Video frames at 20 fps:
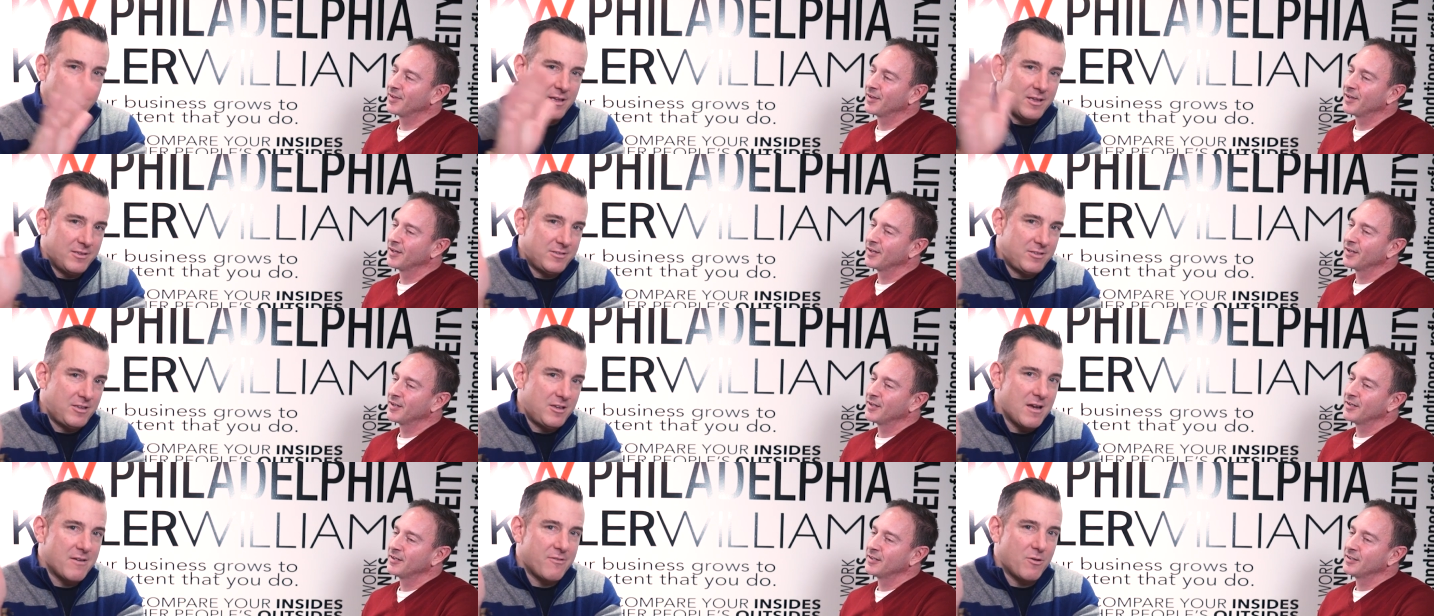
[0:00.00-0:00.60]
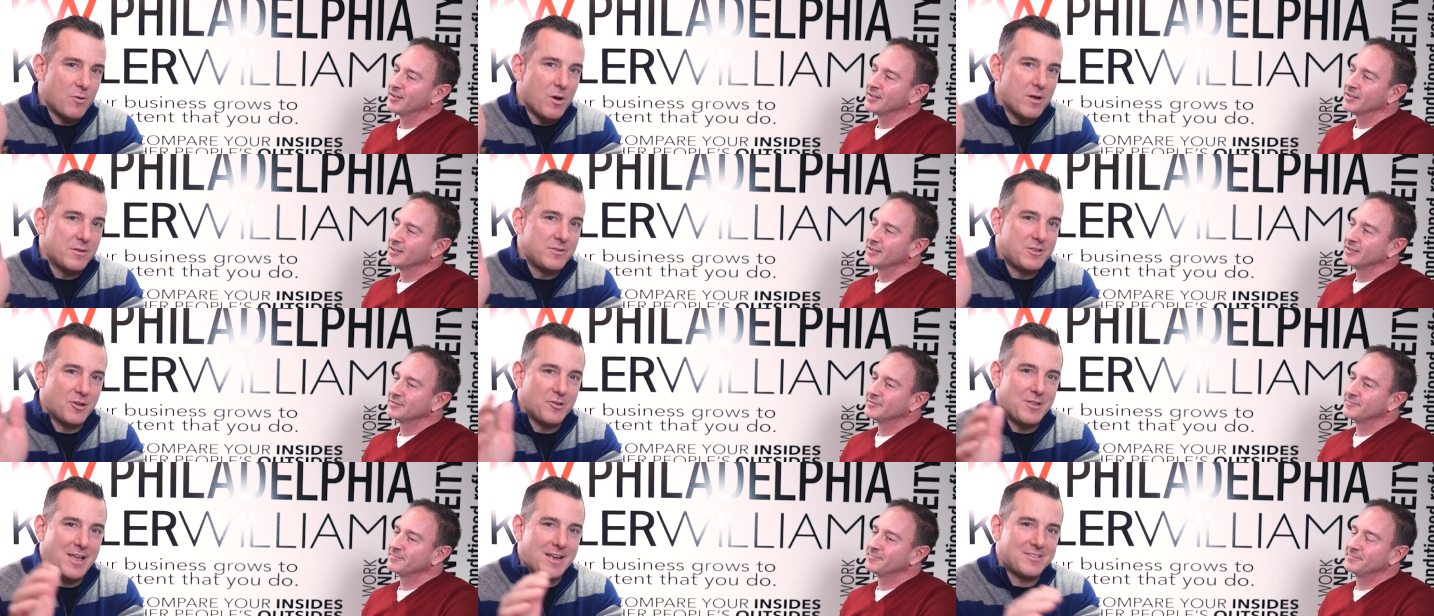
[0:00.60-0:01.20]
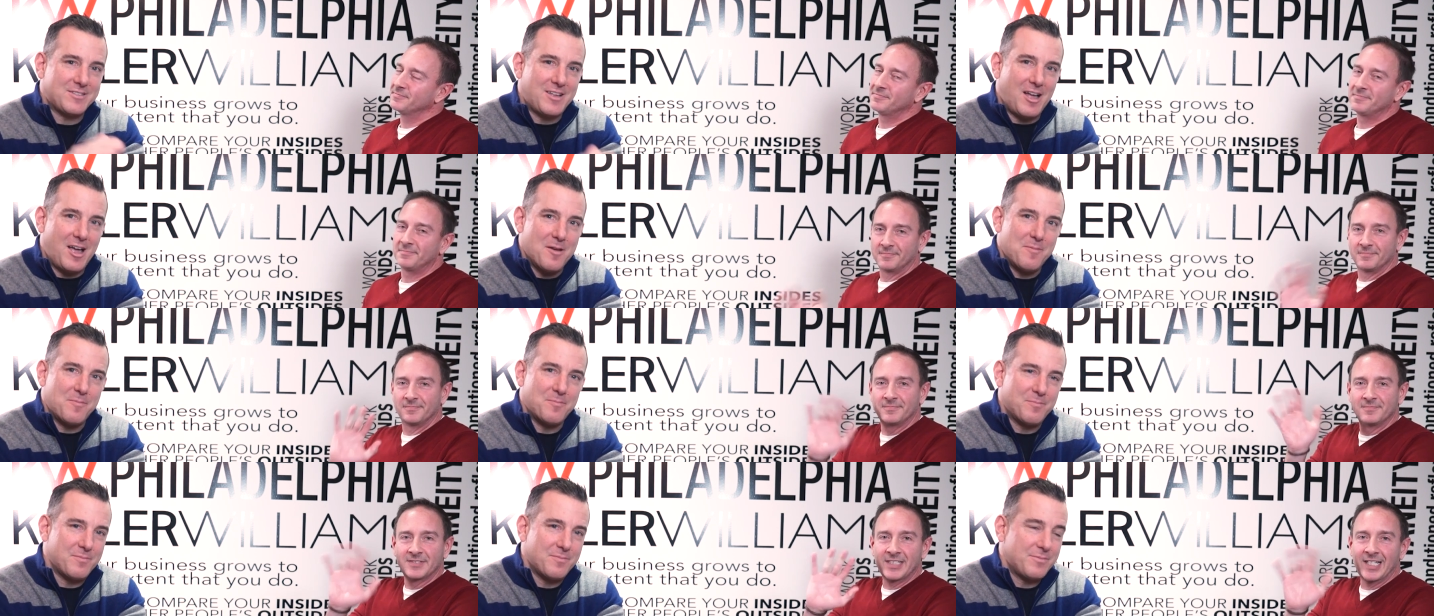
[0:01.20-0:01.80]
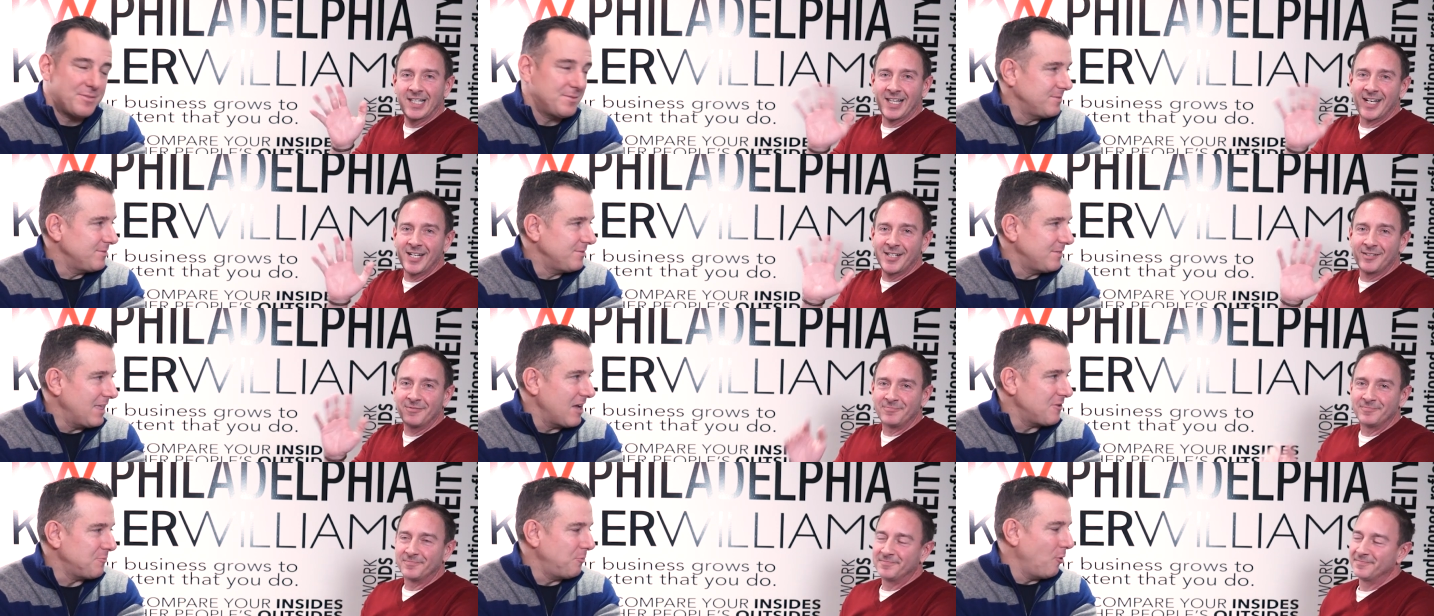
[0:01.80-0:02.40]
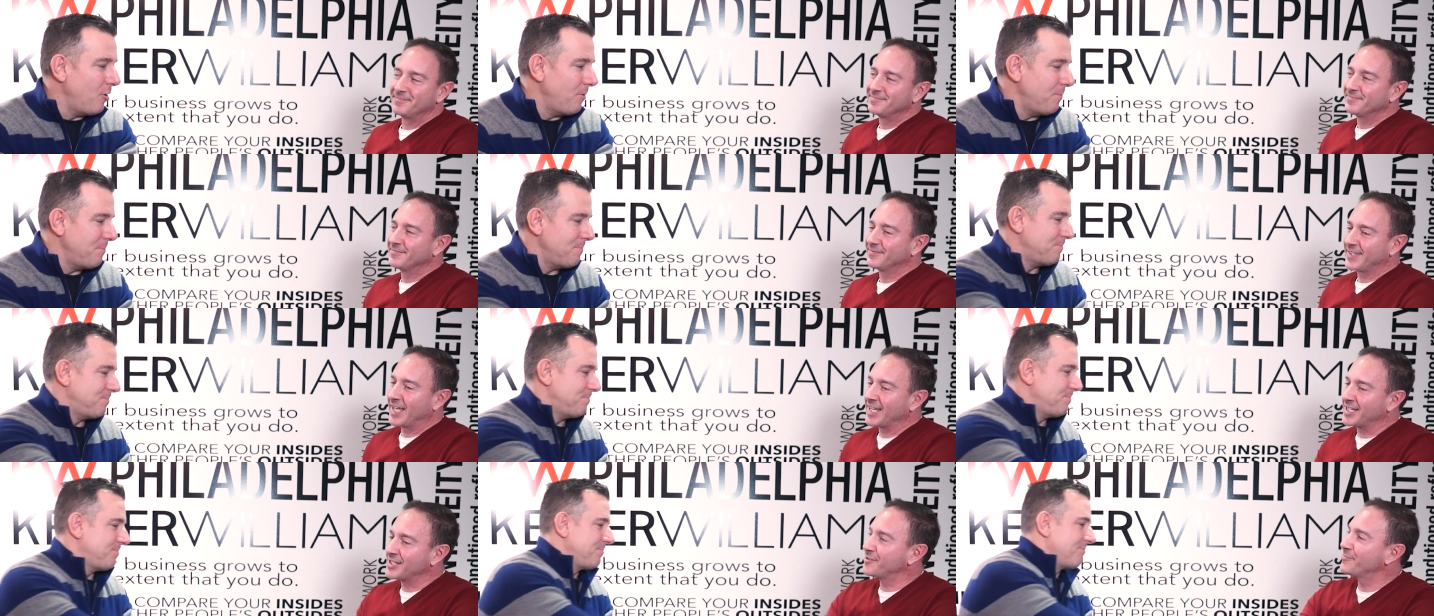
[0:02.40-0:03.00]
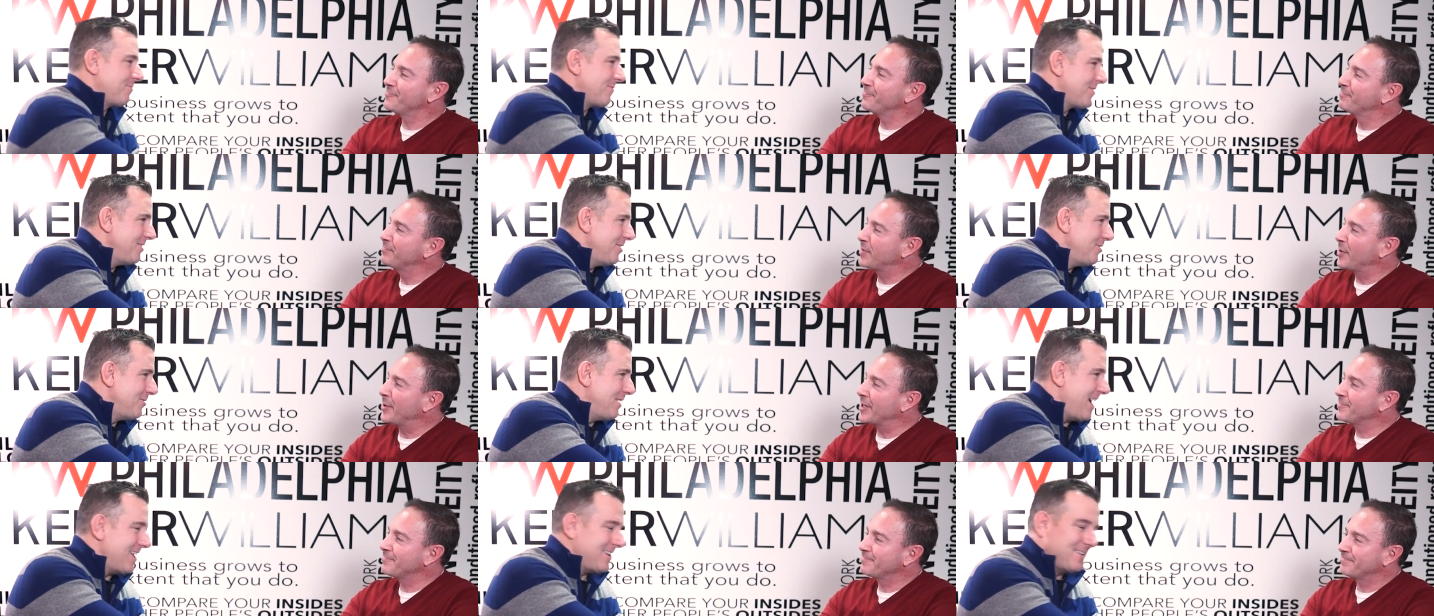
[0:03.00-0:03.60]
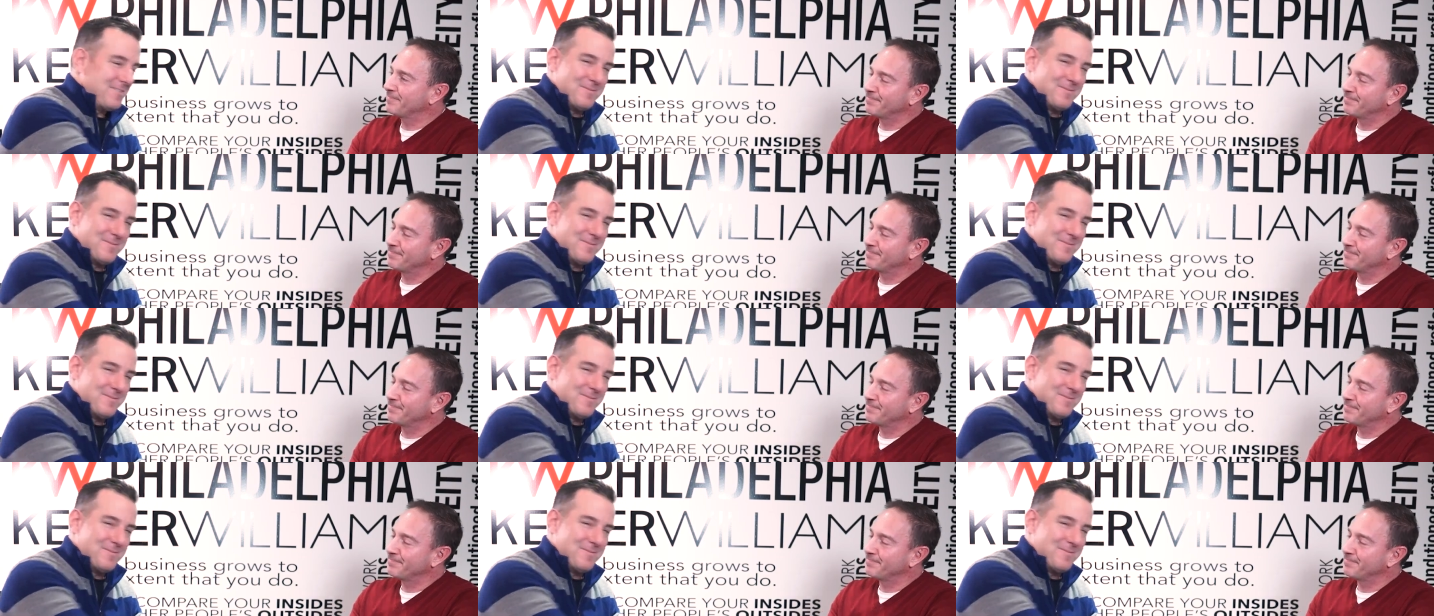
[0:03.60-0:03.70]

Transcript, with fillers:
Speaker 1: See you everyone until next time. See you later. Thanks, Paul. Thanks. You got